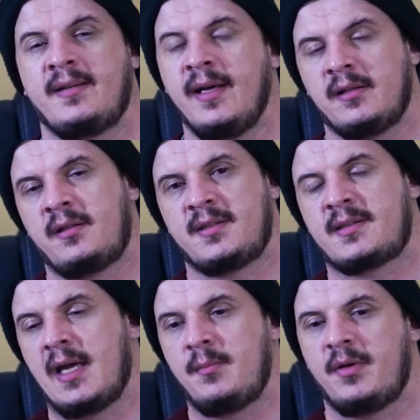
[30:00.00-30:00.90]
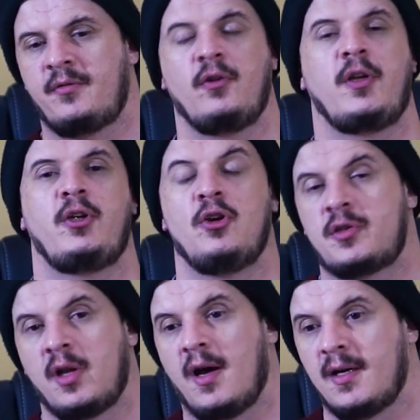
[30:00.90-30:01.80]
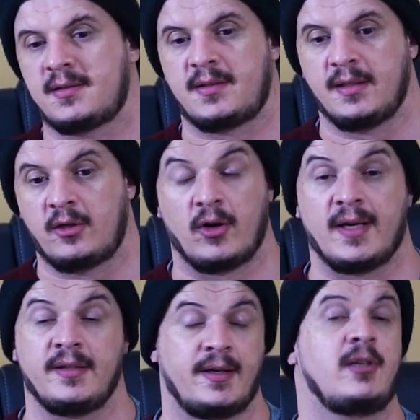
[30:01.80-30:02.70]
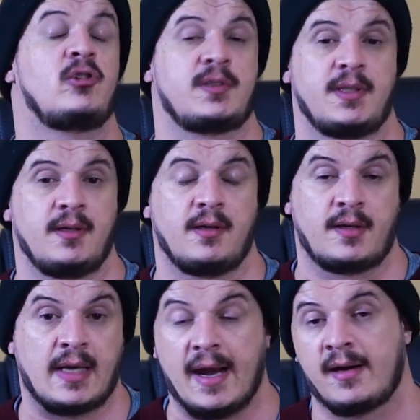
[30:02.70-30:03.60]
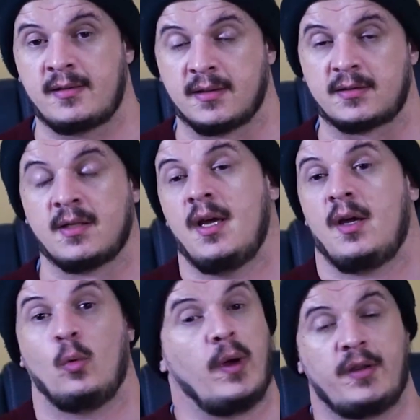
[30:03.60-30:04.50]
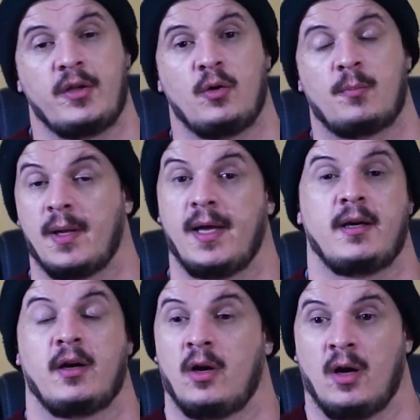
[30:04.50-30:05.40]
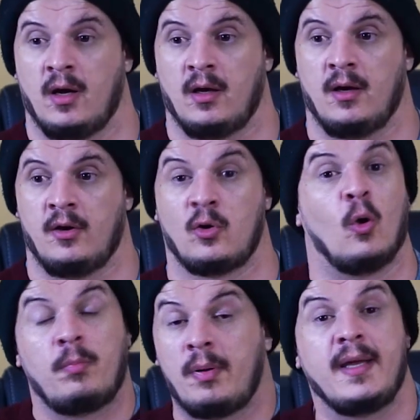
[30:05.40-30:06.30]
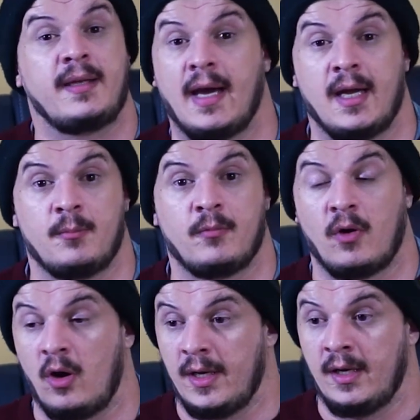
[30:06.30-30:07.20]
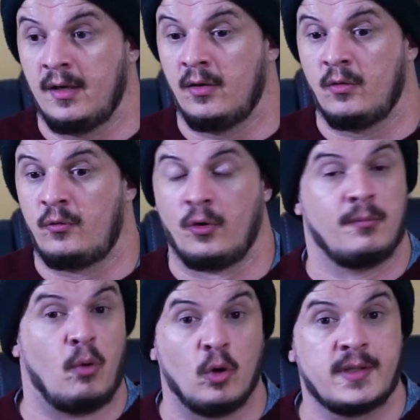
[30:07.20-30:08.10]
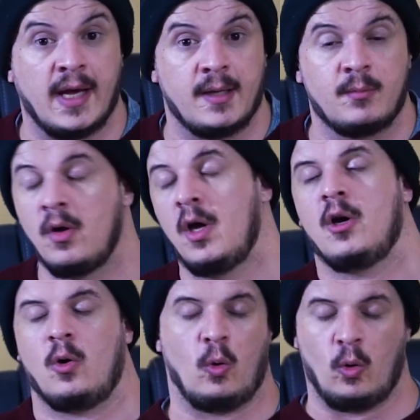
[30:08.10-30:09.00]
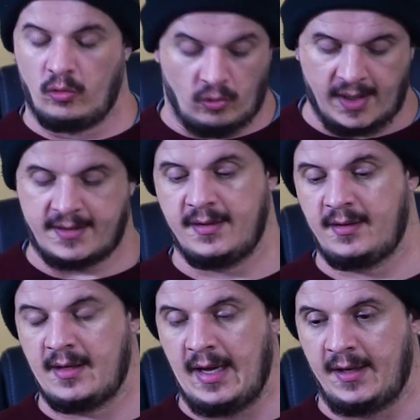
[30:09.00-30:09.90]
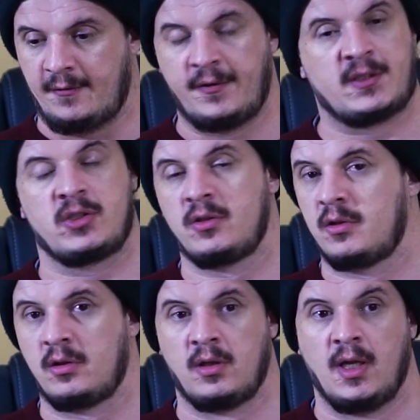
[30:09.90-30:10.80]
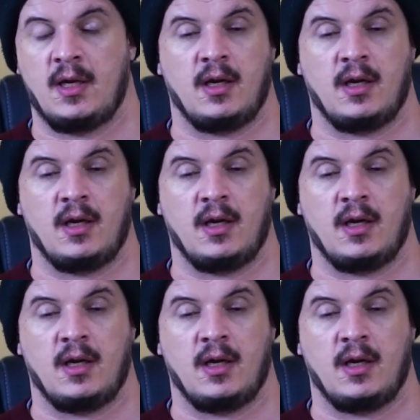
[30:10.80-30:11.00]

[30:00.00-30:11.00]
identities can be fully utilized in creating interesting characters, whether you're playing a role-playing game for a board game or writing a fictional